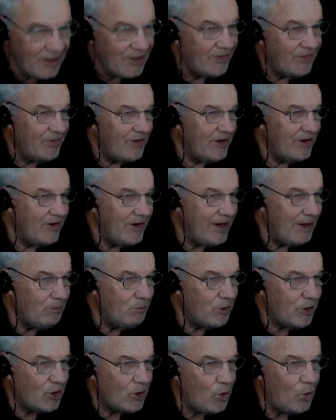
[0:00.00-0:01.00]
that I am
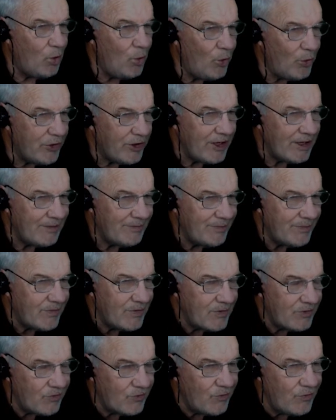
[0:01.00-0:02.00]
recording.
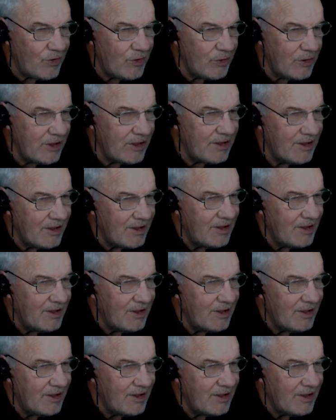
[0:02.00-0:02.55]
It's very